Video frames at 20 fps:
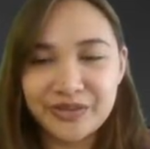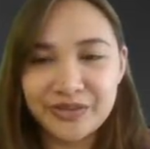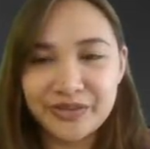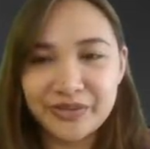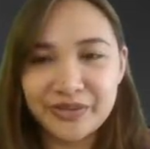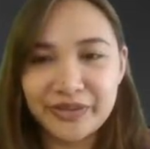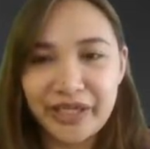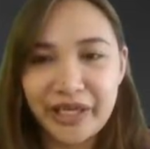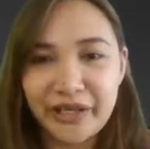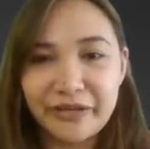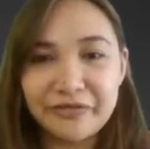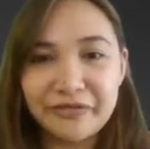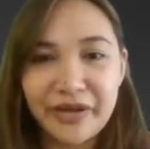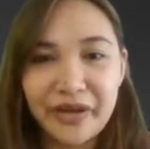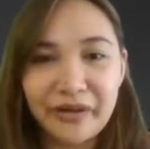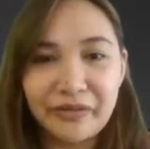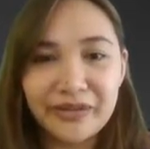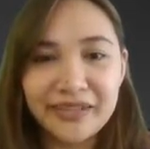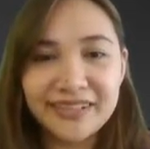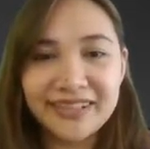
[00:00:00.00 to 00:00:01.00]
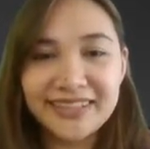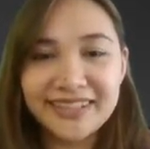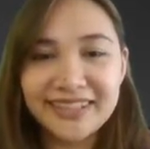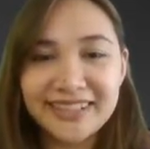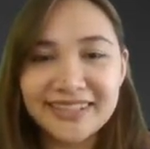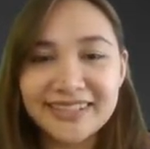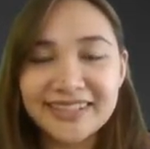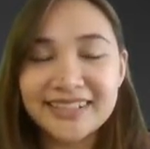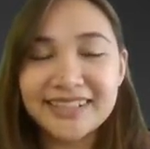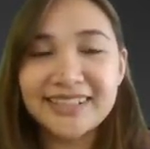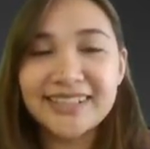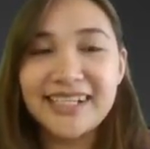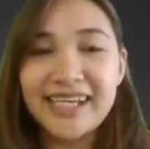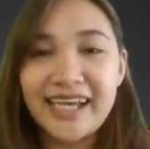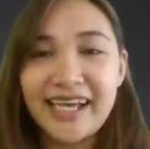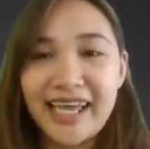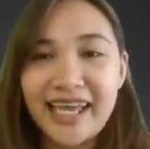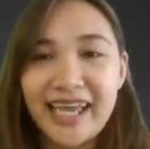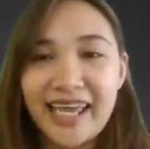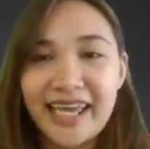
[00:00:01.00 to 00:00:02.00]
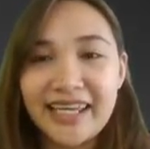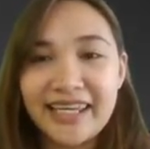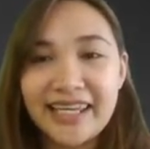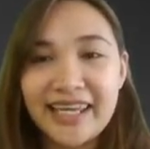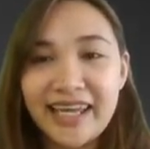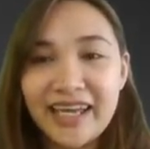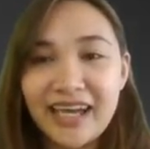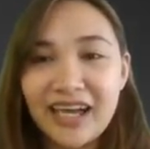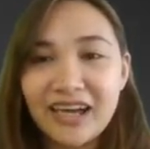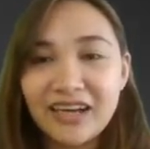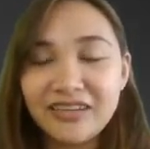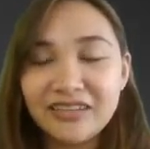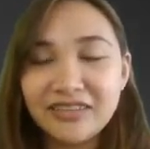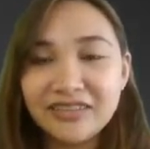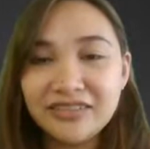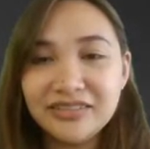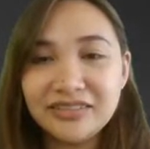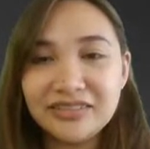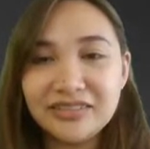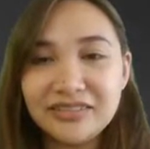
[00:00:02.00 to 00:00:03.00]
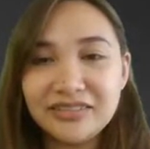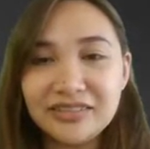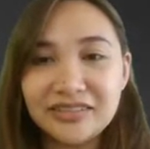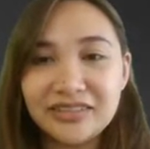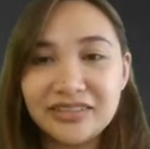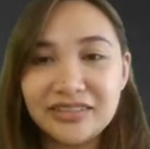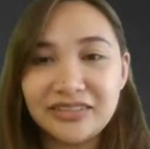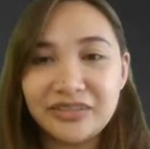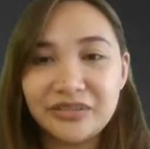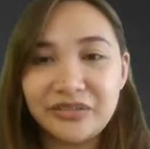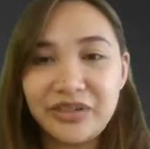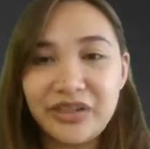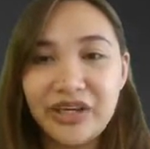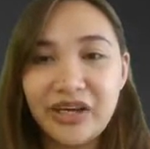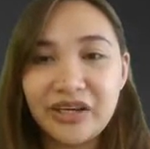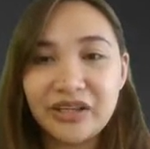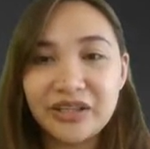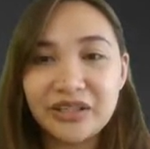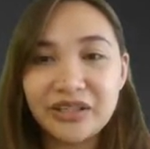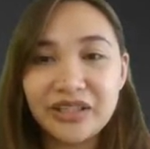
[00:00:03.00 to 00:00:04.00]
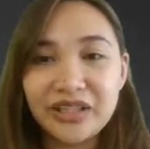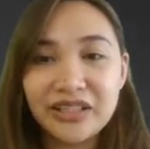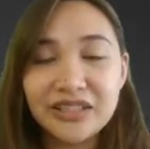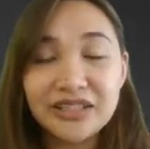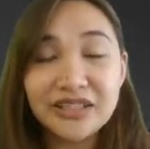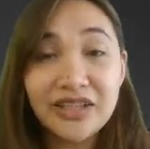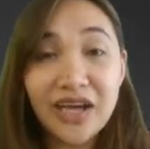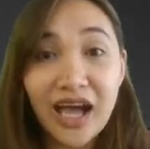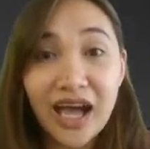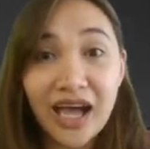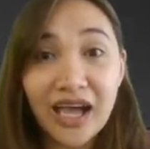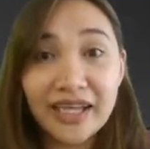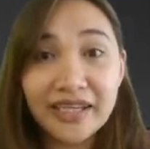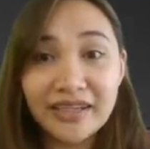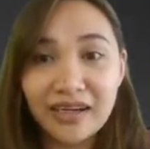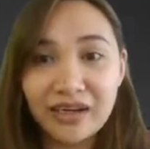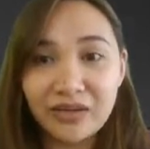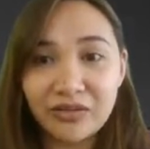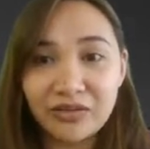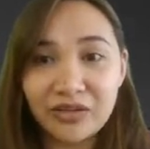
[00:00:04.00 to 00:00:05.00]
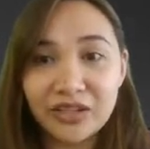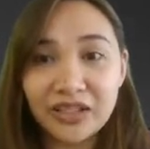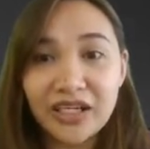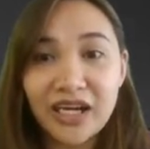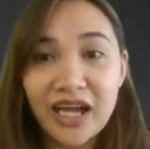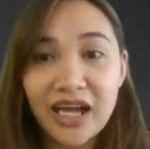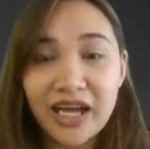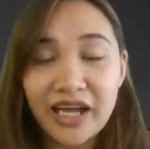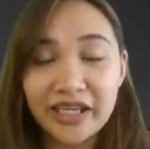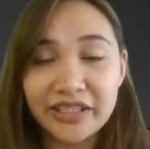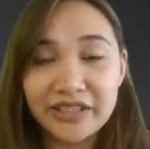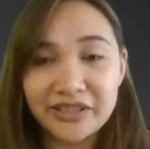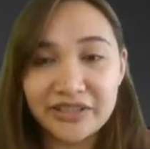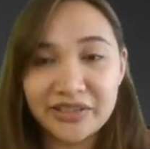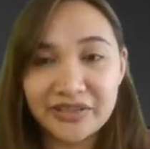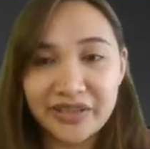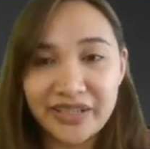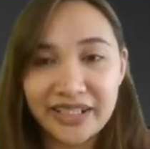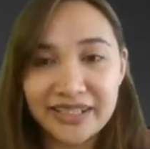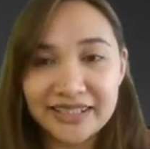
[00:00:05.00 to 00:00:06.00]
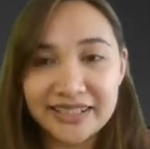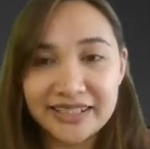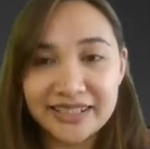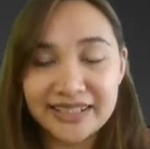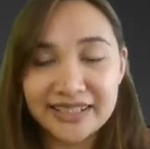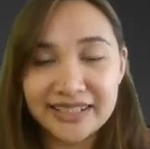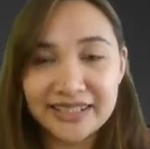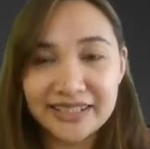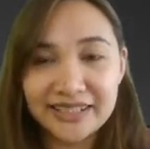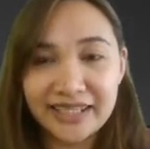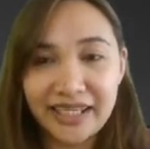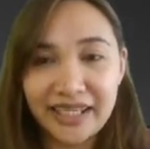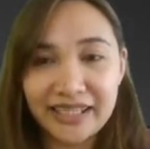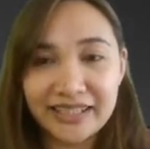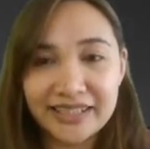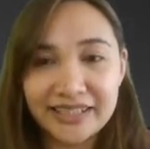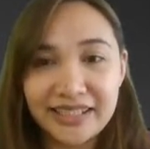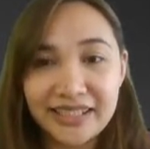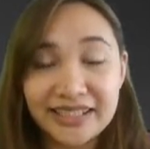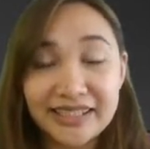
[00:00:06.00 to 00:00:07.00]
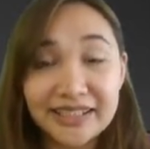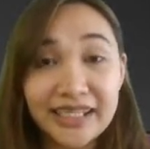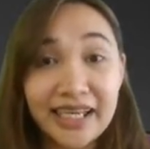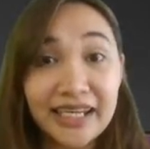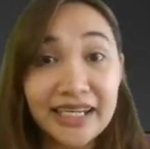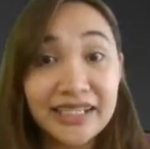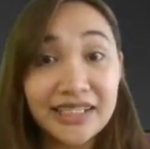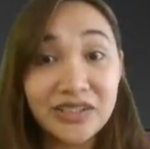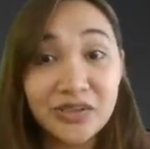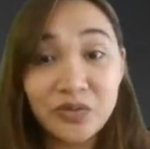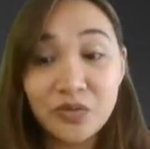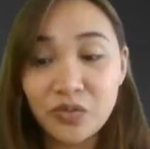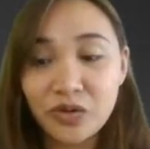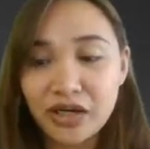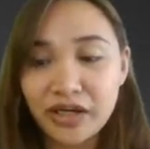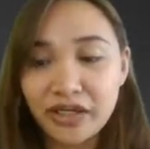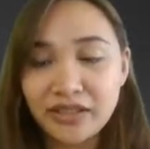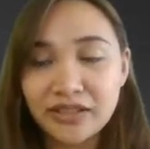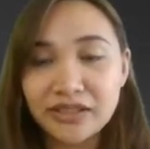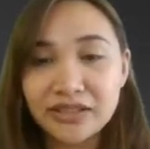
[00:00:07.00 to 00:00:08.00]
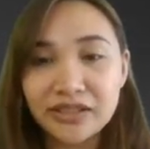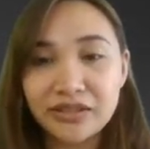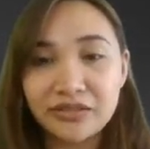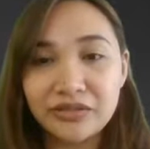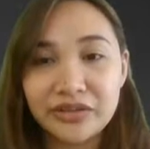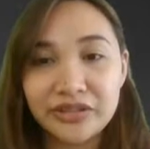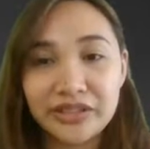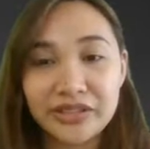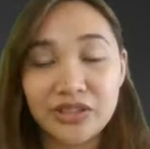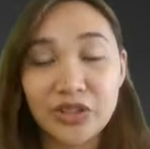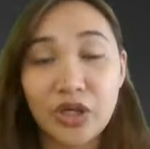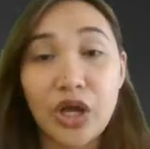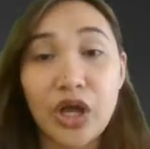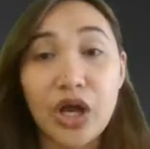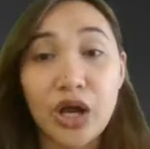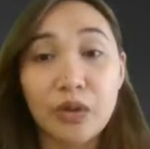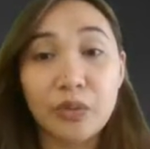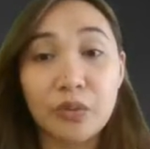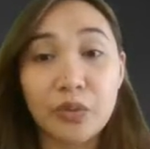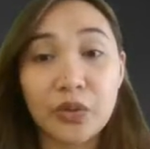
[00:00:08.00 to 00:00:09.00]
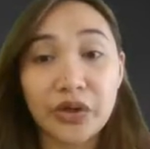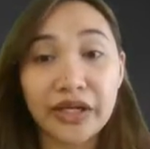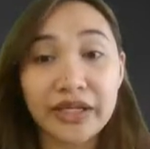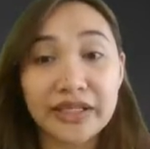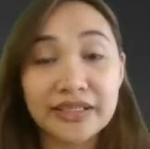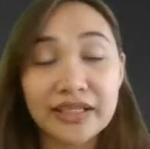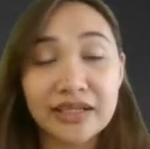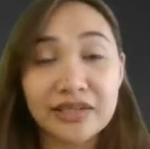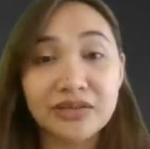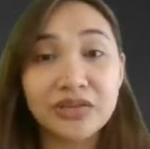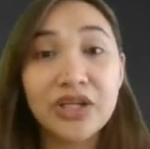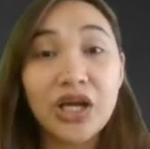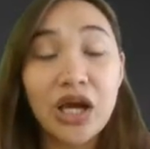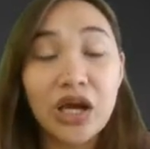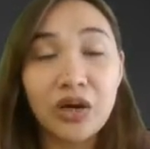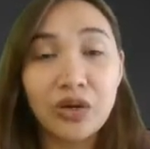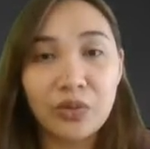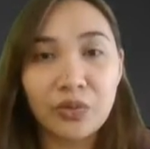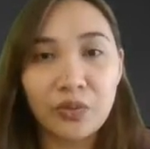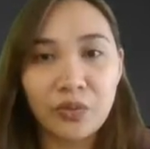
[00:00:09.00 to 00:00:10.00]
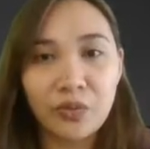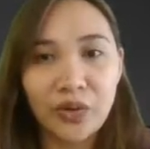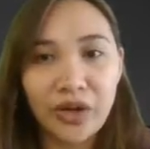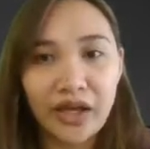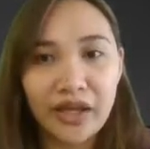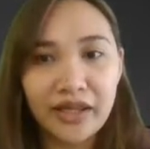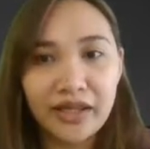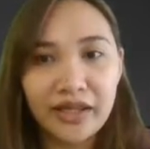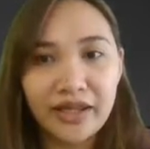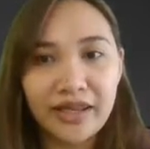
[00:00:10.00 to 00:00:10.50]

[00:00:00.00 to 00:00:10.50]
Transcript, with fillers: Okay, very good. And now we are going to add our hundreds. Okay, since that is a 1, so we just bring down 1.